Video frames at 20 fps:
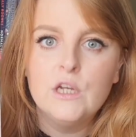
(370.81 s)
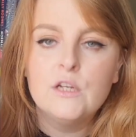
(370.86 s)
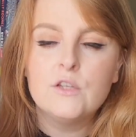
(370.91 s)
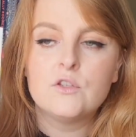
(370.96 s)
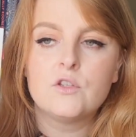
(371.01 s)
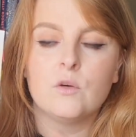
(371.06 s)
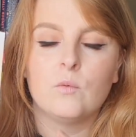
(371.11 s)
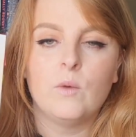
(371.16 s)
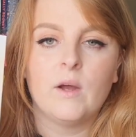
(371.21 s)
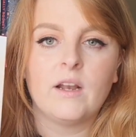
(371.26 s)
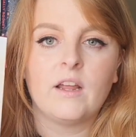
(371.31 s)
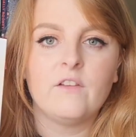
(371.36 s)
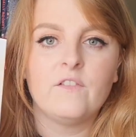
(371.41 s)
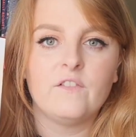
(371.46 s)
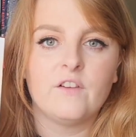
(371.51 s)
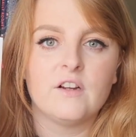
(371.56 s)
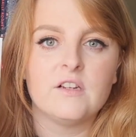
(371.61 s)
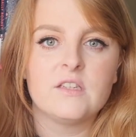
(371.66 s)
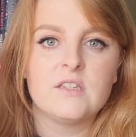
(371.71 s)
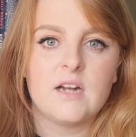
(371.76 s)
So when I
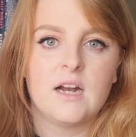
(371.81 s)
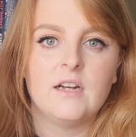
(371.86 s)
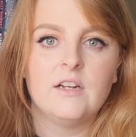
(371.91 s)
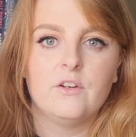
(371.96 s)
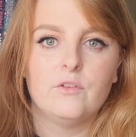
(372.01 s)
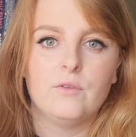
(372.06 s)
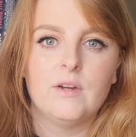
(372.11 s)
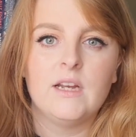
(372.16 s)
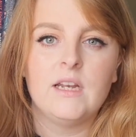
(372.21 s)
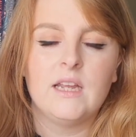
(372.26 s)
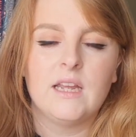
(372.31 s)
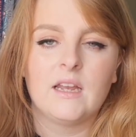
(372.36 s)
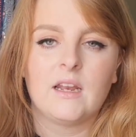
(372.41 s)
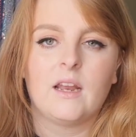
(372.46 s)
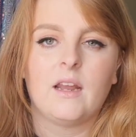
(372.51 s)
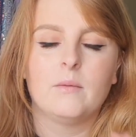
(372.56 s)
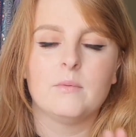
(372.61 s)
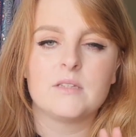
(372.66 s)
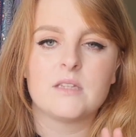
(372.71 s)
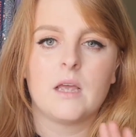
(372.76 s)
first started reading it,
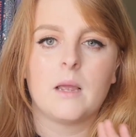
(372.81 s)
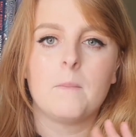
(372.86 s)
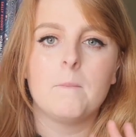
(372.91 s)
I was like,